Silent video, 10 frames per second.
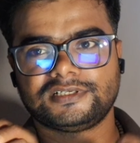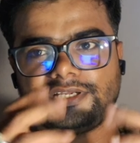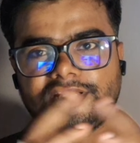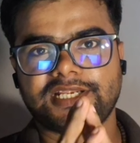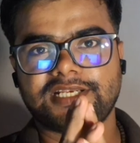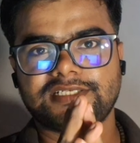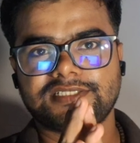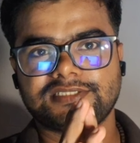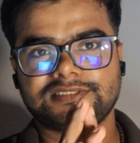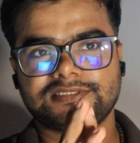
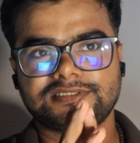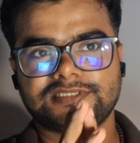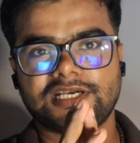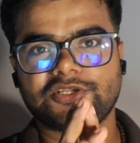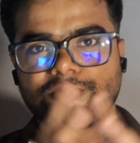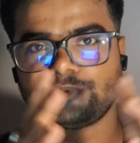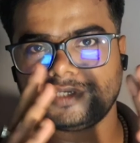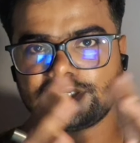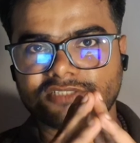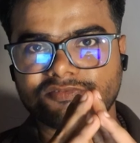And I hope you
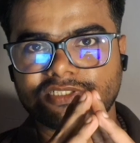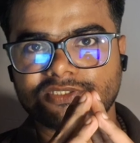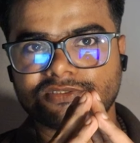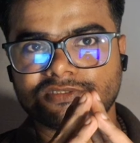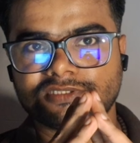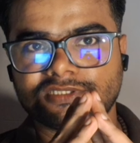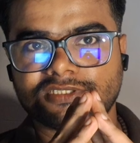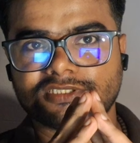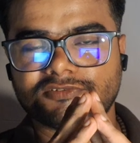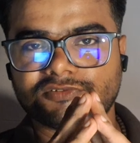liked the video.
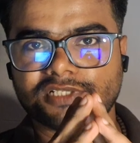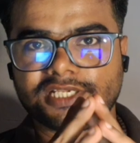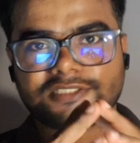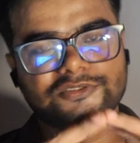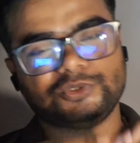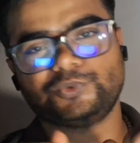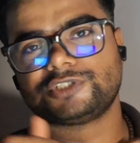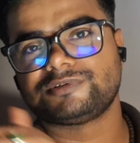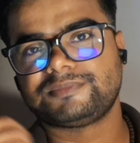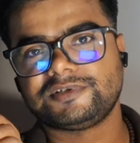If you like to
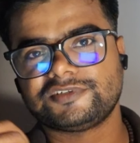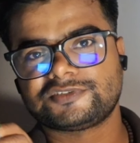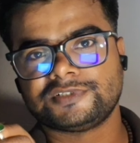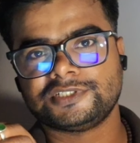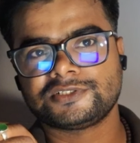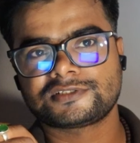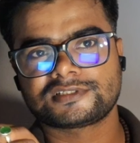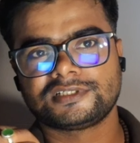watch my previous videos,